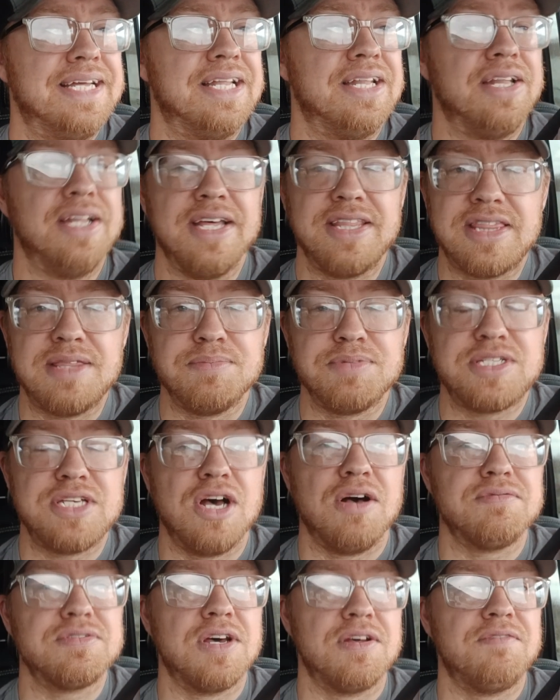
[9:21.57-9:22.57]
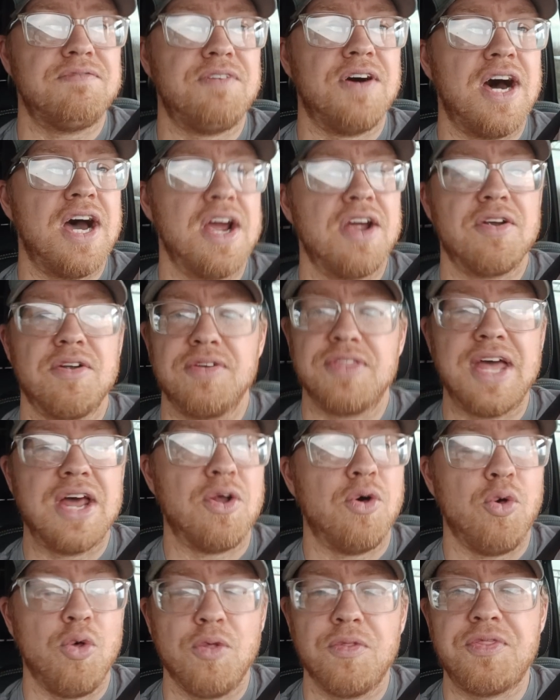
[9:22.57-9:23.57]
lit themselves on fire. That
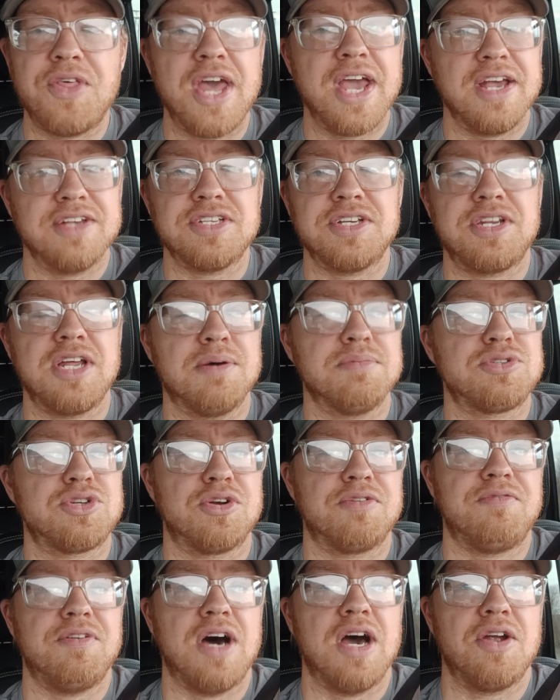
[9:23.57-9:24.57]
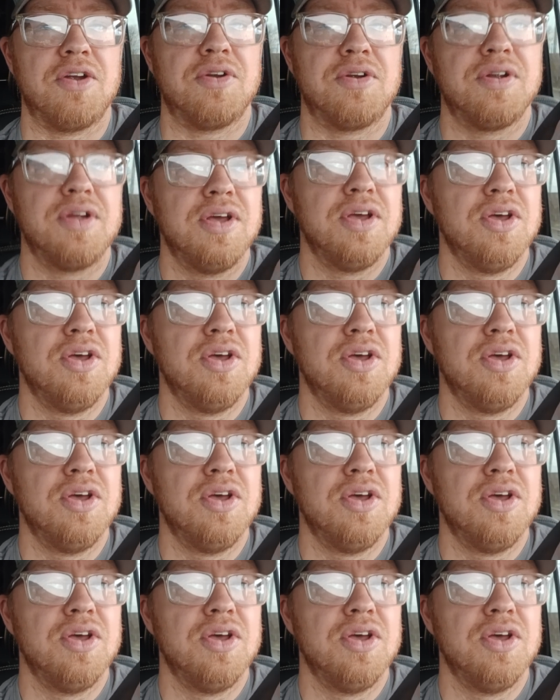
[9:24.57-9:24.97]
whole thing is a dumpster fire.